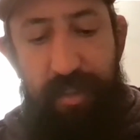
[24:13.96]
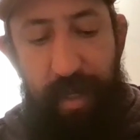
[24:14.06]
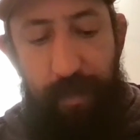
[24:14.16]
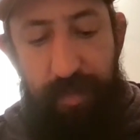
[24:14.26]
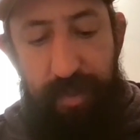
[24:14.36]
I
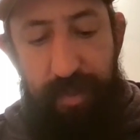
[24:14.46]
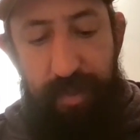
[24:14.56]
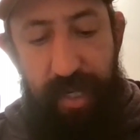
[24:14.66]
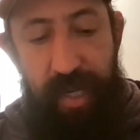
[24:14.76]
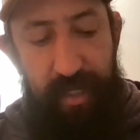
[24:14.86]
just kept
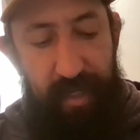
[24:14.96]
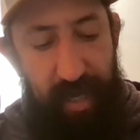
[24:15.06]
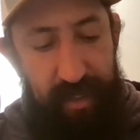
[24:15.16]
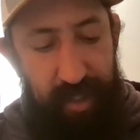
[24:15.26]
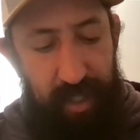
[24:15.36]
saying
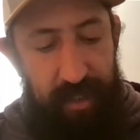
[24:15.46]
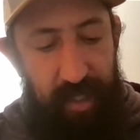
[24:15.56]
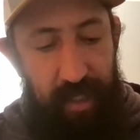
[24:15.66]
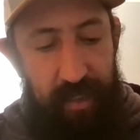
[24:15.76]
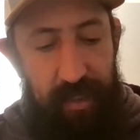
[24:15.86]
yes, yes,
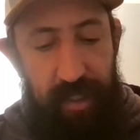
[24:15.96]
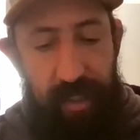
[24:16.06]
yes,